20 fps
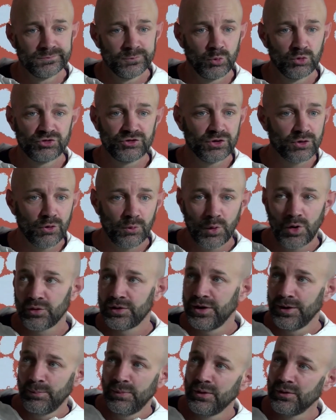we're still going to
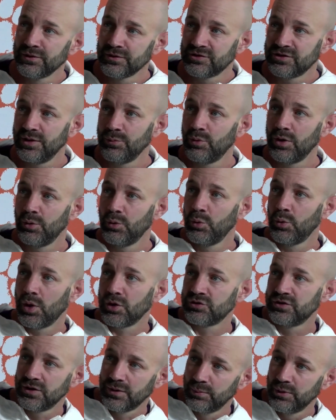walk in the building the same way we
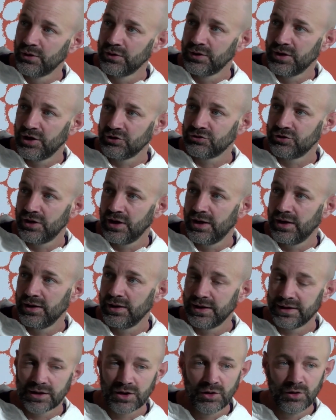walked in the building
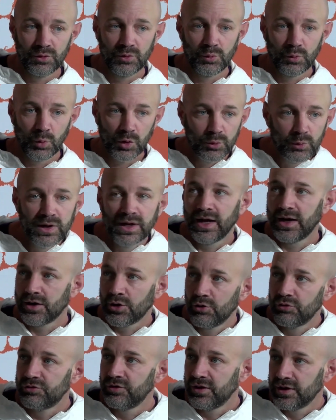yesterday and go, what do we got to
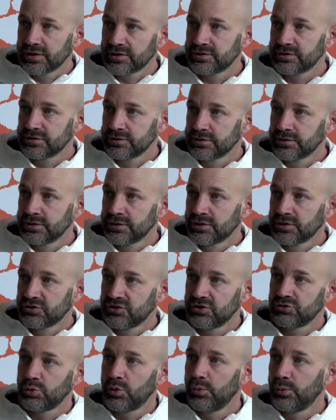go fix? Because
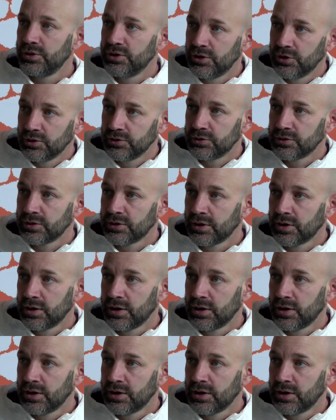that's what we do.